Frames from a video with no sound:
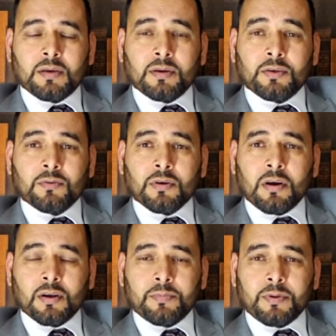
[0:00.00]
you
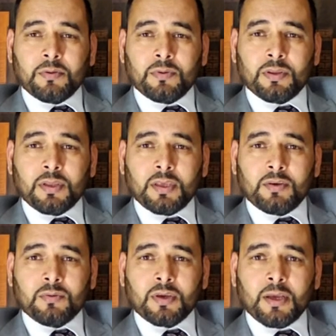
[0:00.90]
can't appeal within
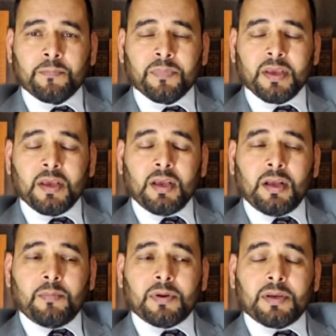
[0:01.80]
the UK.
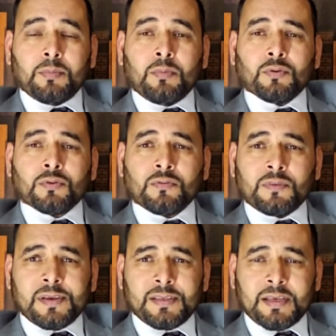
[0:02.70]
But in most of
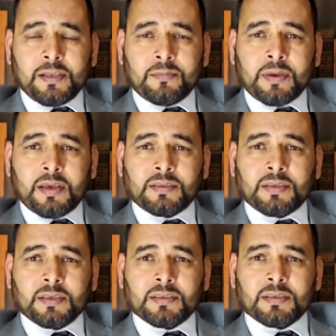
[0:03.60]
the asylum
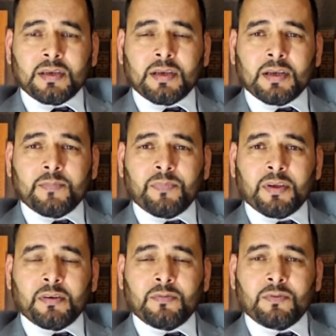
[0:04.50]
cases,
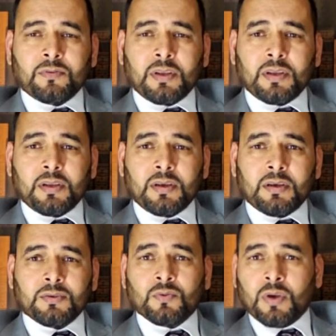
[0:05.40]
the refusal
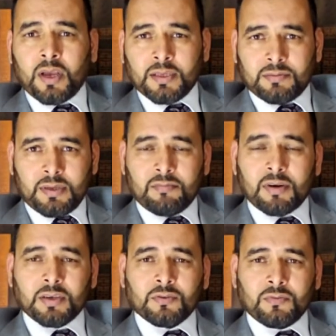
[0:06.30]
do has a
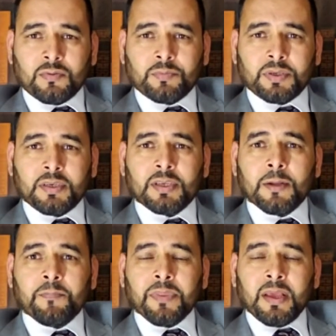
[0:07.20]
right of appeal.
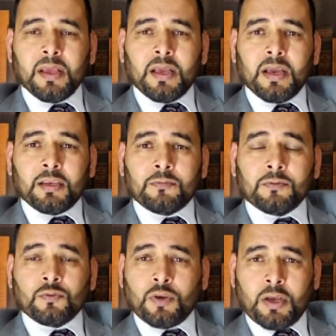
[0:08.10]
And if you
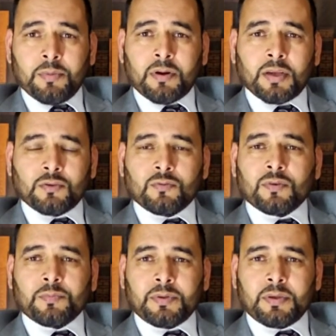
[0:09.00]
do have a right of
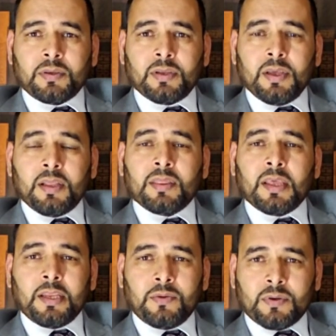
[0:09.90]
appeal,
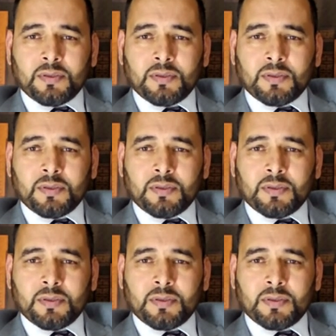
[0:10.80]
then you can